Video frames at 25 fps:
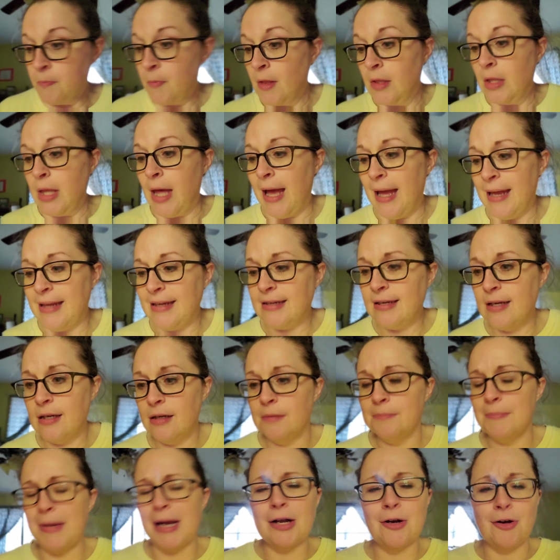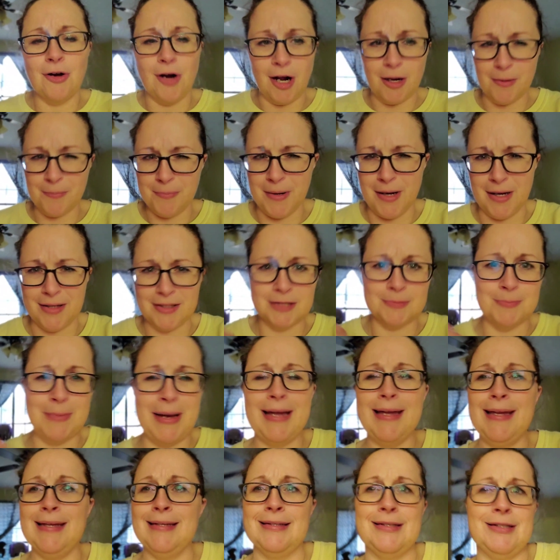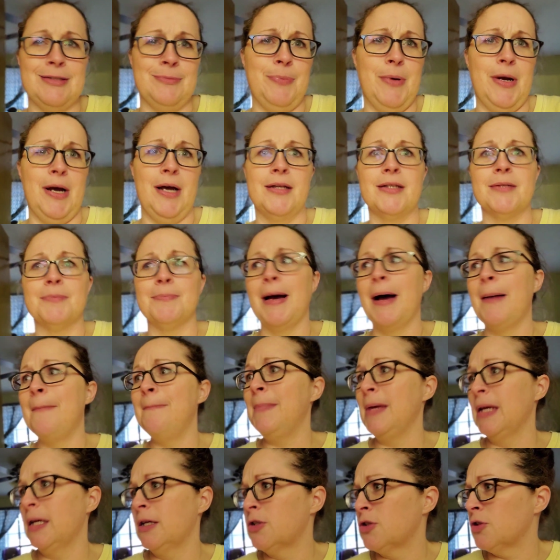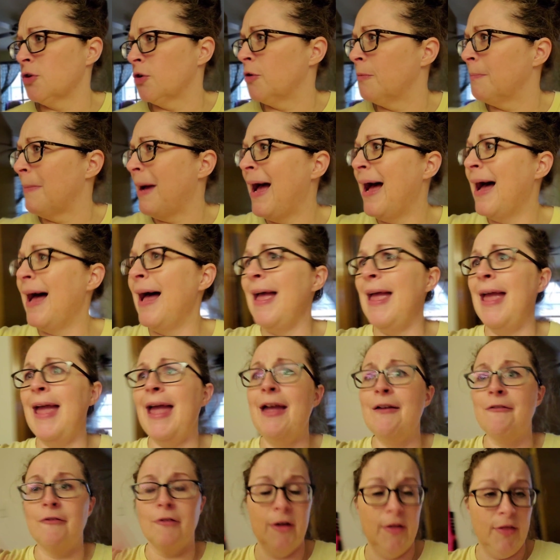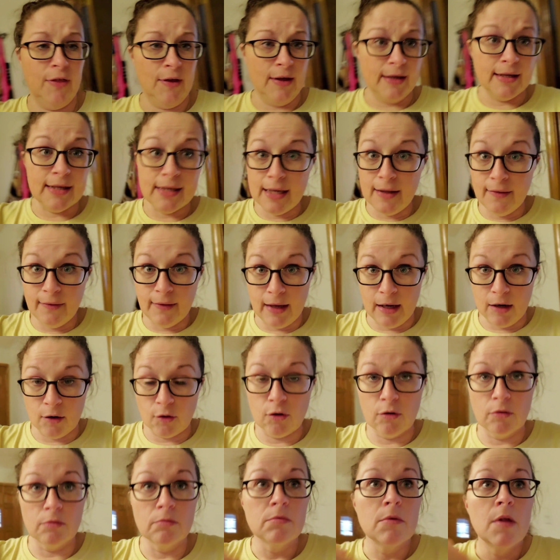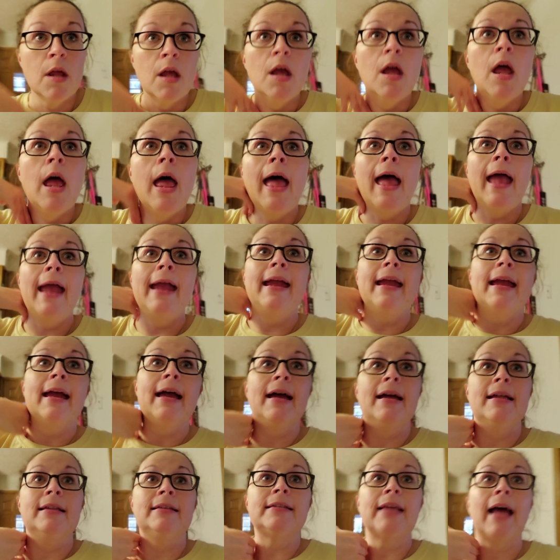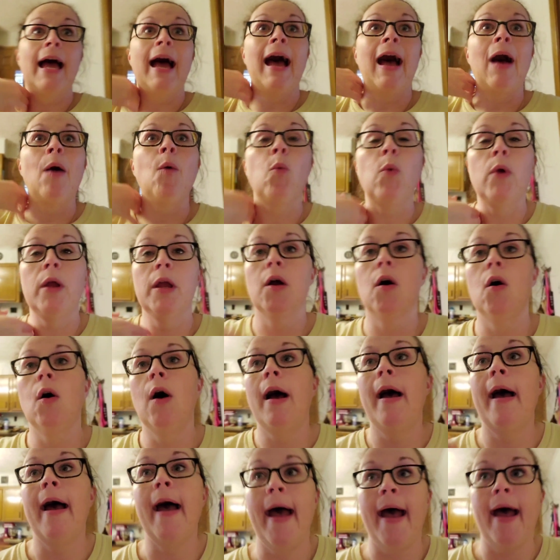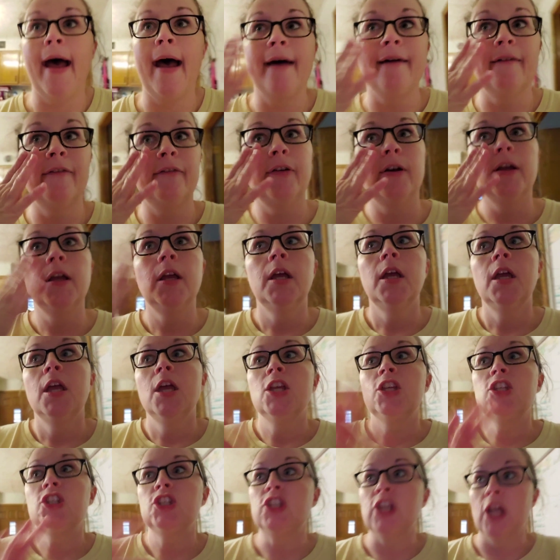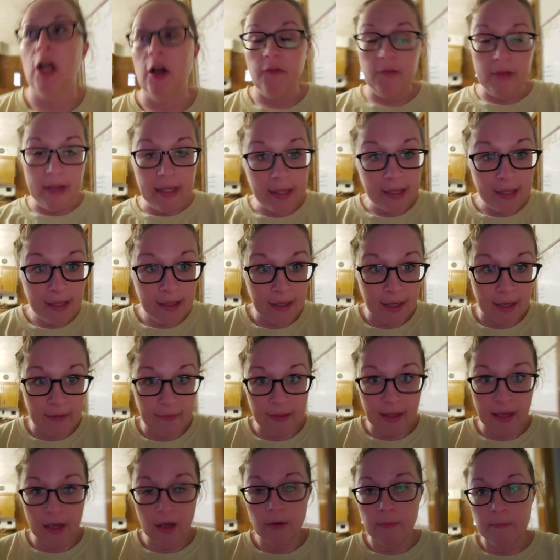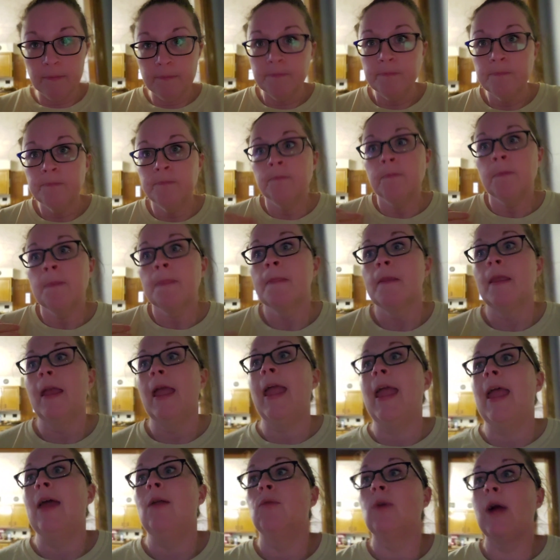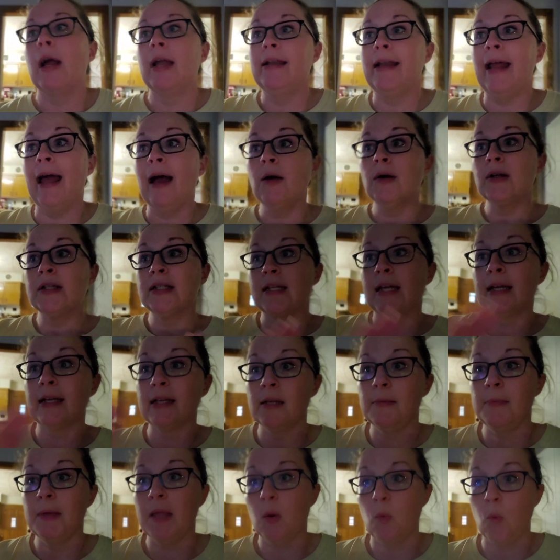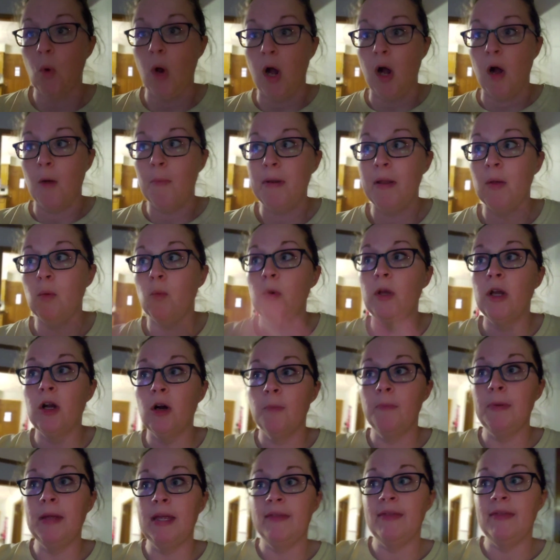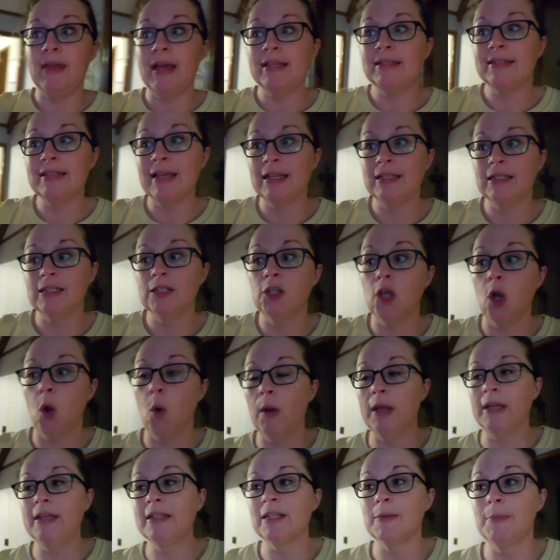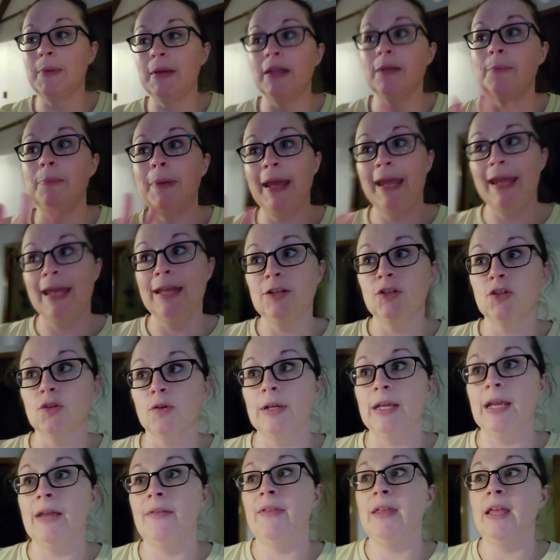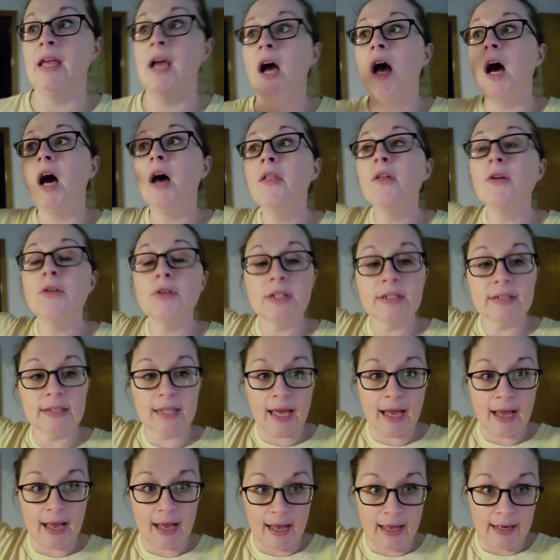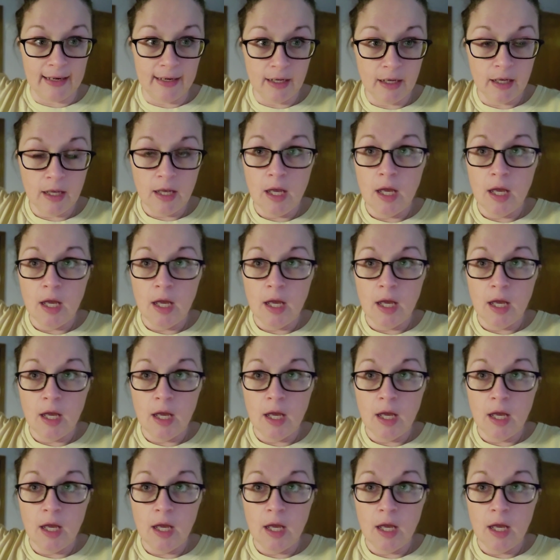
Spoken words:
like my crock pots, my Instapots, my mixer, my everything in there. And I will have shelving in there. And right now it's not going to be a wall, but it will be, that side's going to be the pantry. And the other side,